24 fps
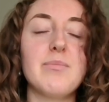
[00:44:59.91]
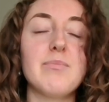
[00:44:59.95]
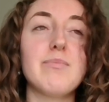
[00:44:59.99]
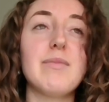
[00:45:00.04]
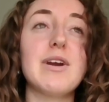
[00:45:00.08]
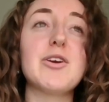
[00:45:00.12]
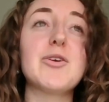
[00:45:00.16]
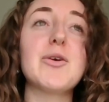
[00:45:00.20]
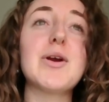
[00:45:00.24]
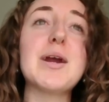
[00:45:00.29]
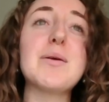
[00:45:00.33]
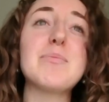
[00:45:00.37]

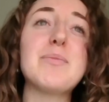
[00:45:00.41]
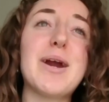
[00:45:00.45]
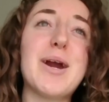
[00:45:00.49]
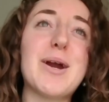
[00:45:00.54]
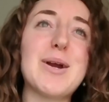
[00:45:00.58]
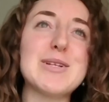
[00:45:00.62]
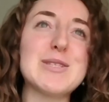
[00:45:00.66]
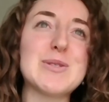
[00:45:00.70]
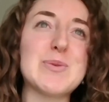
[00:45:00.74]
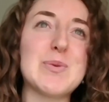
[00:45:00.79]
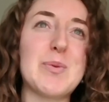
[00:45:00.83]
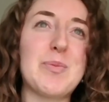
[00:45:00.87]
my
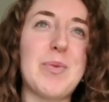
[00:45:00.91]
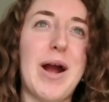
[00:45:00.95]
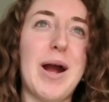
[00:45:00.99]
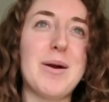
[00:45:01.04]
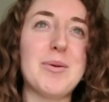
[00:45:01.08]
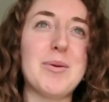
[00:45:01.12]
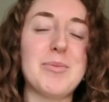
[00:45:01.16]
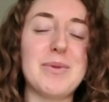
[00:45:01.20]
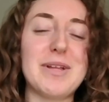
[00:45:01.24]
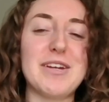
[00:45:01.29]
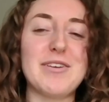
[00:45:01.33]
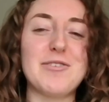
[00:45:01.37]
grandparents were
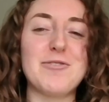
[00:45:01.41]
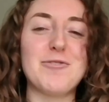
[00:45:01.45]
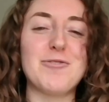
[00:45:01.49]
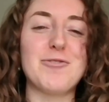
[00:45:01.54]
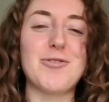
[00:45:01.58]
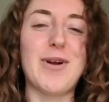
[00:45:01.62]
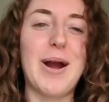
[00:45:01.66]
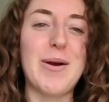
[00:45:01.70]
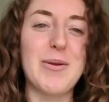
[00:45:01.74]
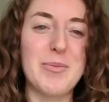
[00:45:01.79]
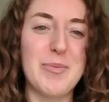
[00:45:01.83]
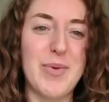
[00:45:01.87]
probably going to
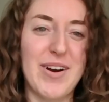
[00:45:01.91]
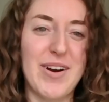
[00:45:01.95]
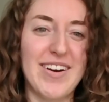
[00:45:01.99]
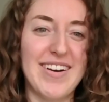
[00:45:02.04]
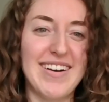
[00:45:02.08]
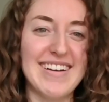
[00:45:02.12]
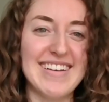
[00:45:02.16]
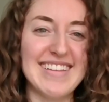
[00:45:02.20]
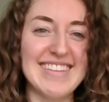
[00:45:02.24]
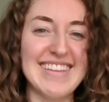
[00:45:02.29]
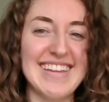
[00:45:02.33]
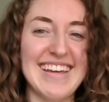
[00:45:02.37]
frown
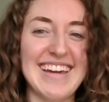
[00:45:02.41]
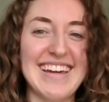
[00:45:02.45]
upon